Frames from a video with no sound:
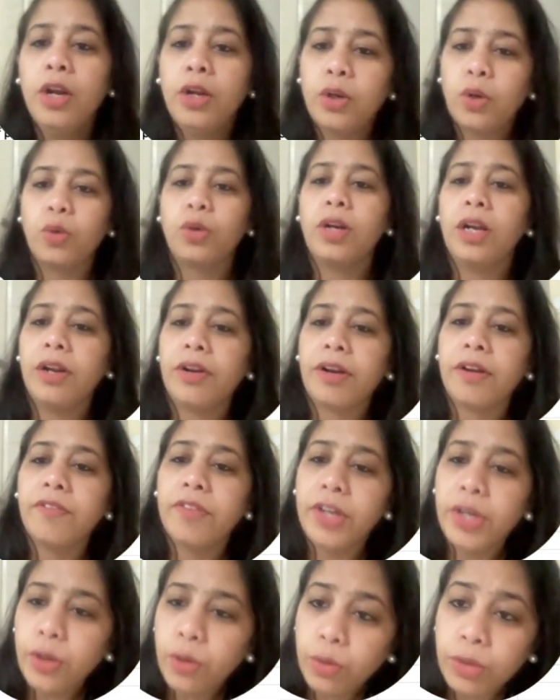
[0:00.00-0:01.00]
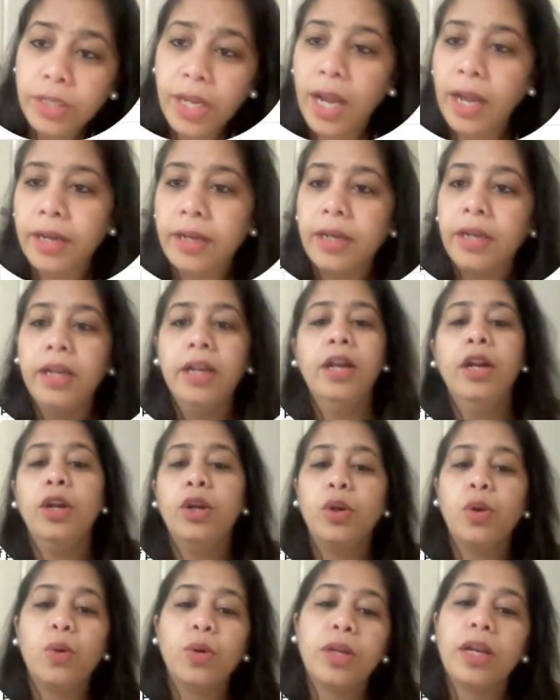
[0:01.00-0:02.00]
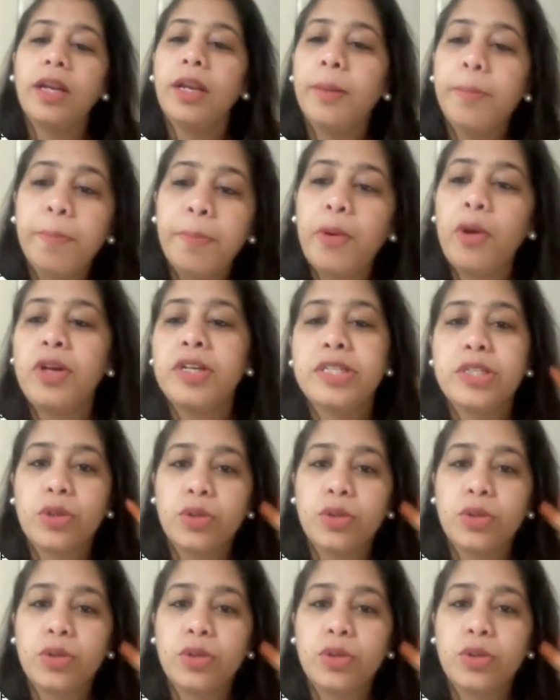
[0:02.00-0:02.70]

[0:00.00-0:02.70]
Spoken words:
total revenue done, total employees.